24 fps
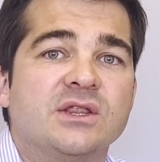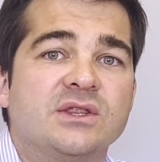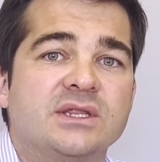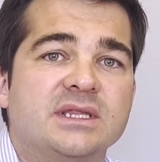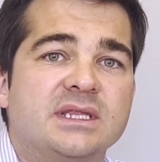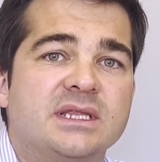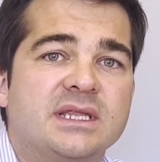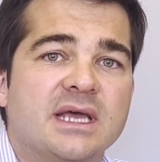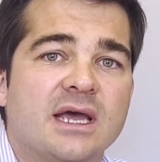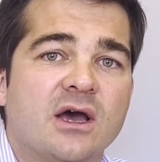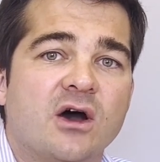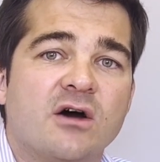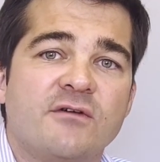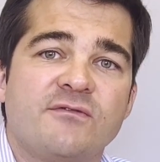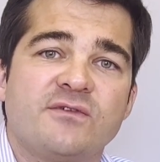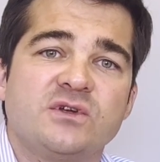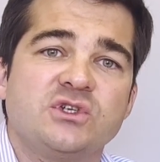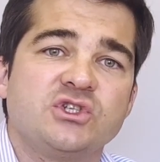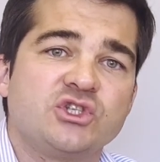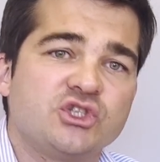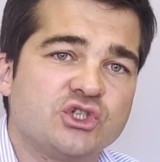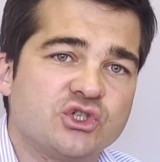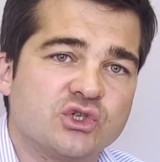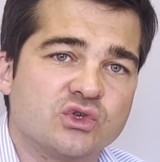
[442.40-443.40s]
They
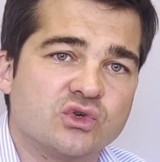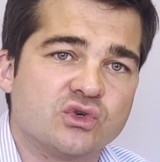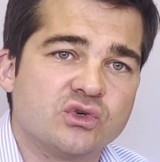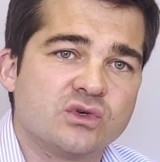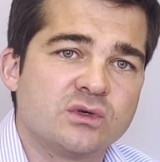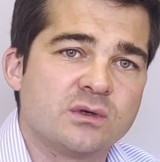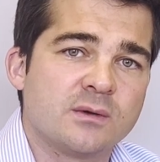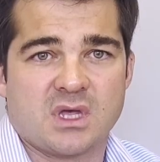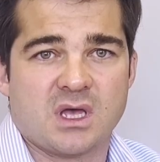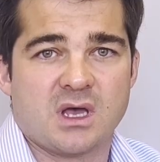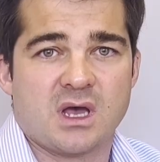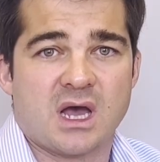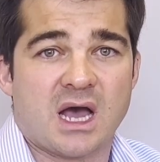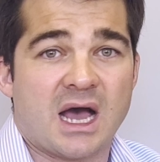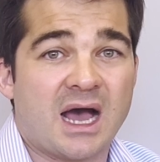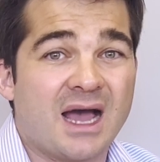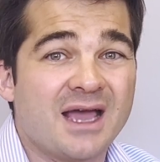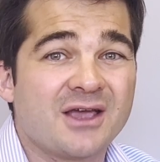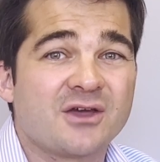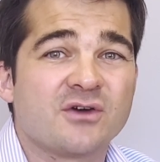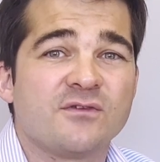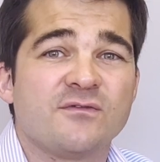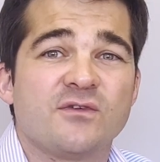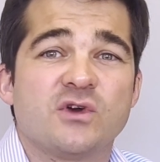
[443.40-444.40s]
often show a
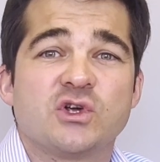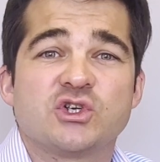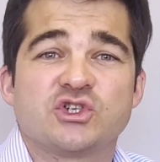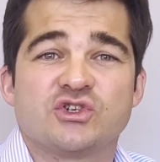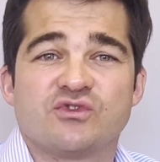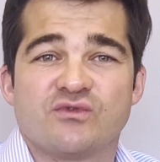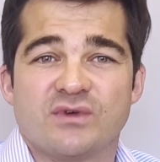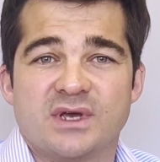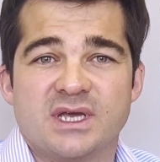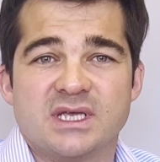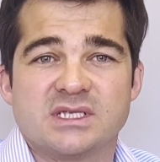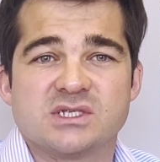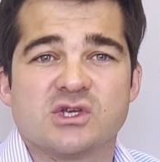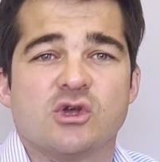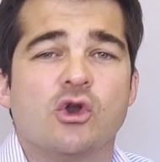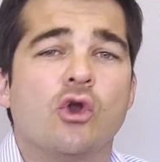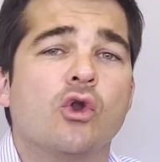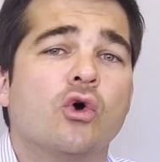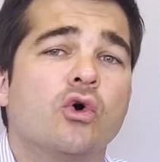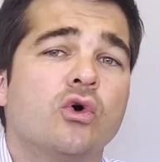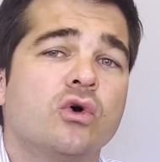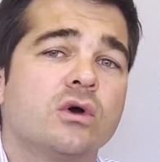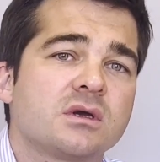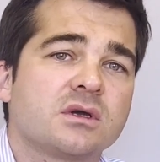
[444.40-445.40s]
high conversion rate,
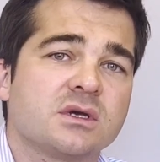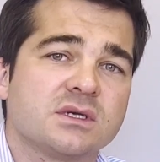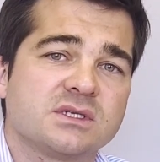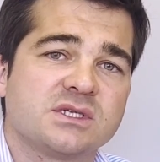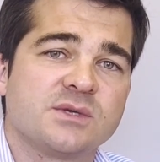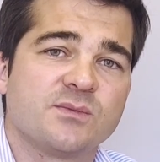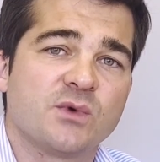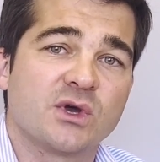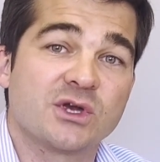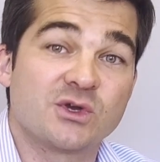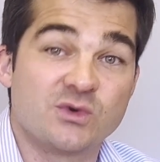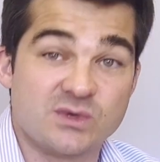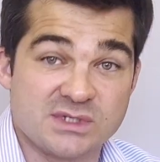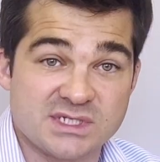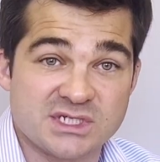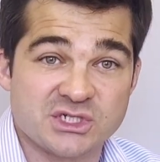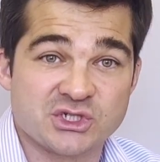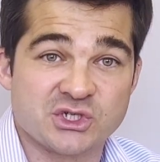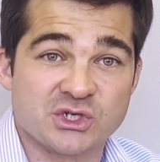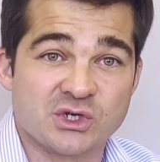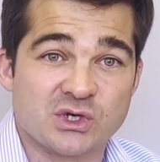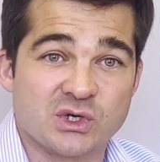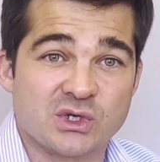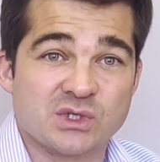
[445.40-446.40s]
low customer
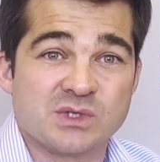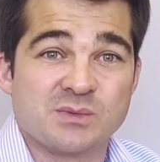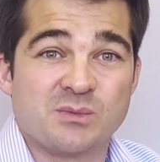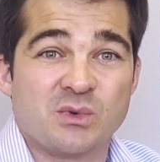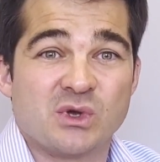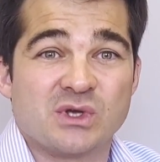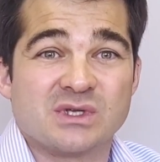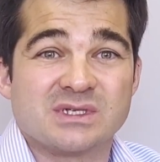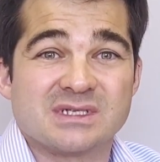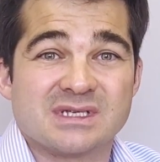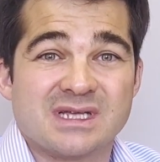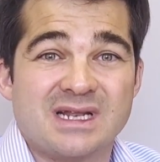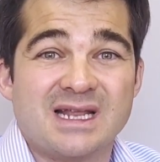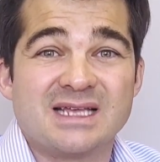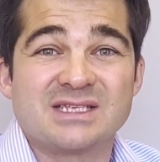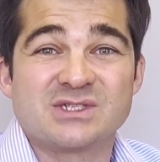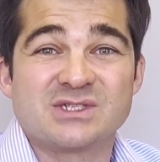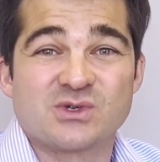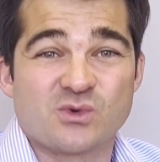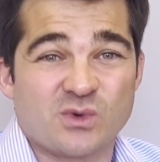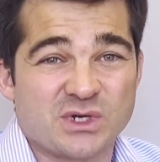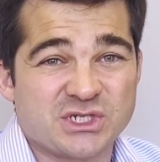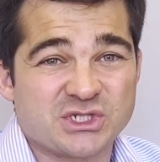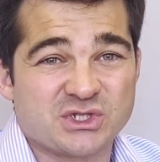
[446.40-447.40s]
acquisition cost, but let's
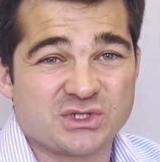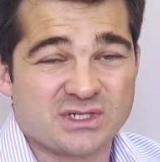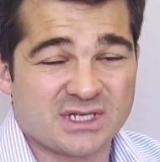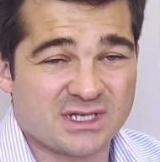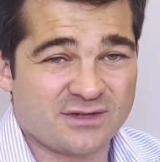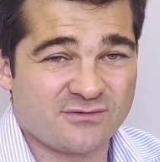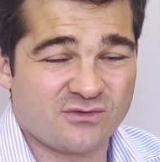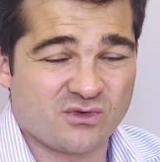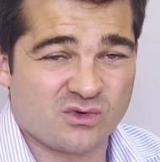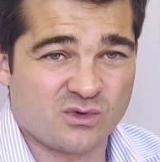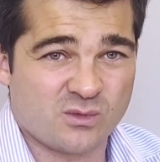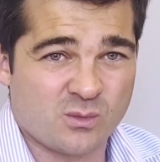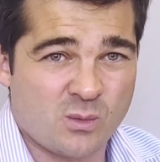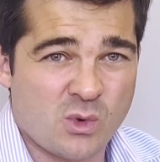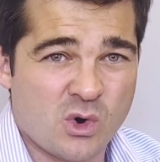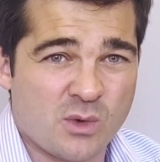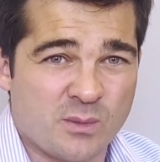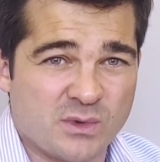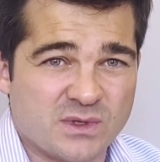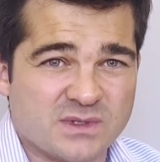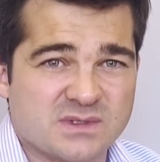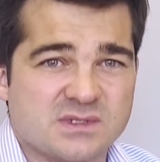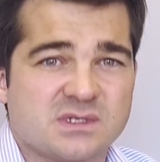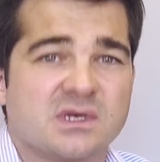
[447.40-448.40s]
question that for a
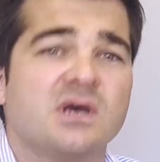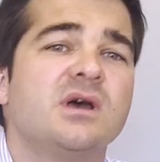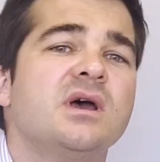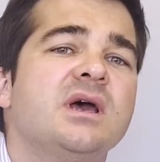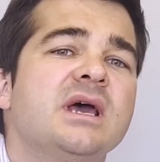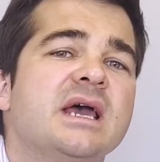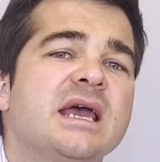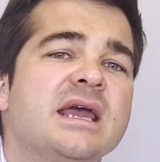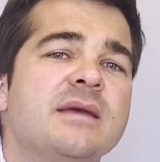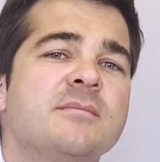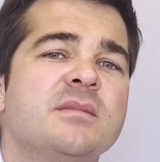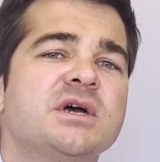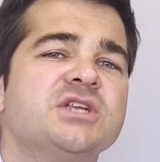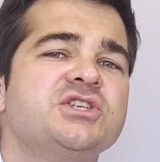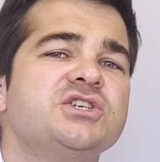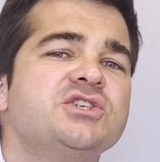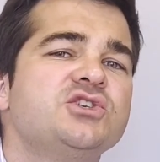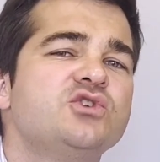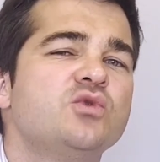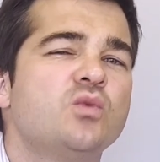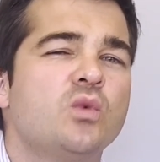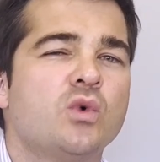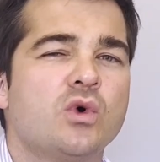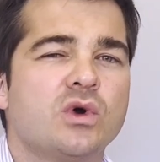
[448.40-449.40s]
moment. Imagine
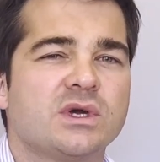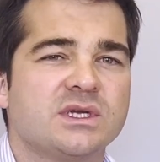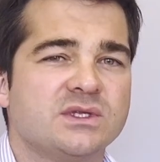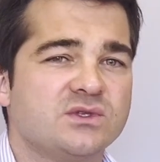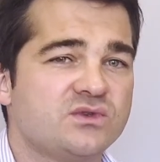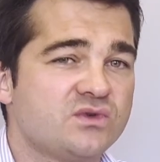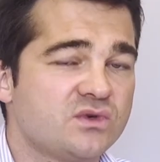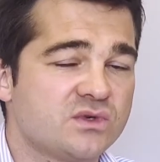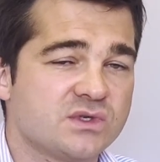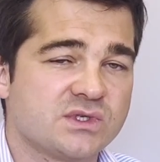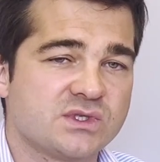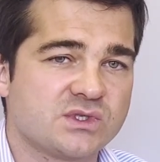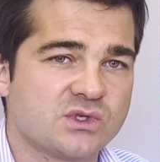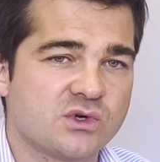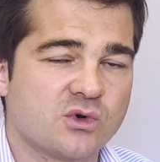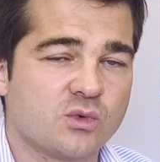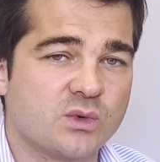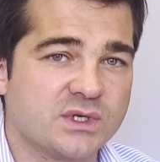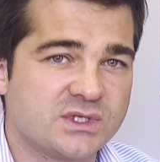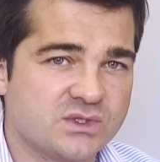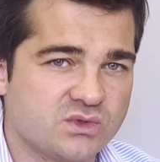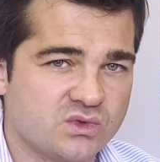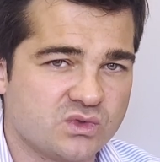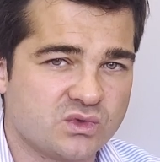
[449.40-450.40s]
you walk into a store
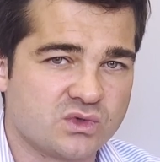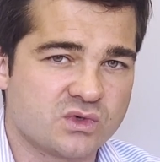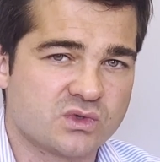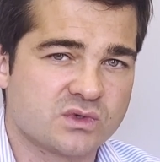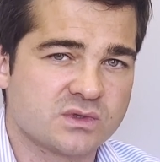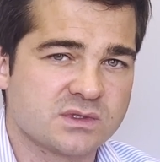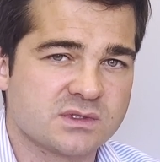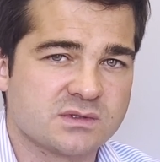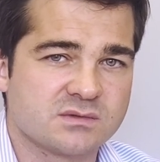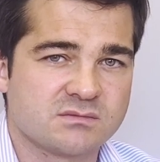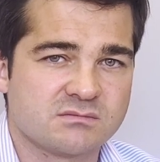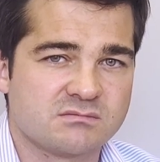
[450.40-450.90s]
with two doors.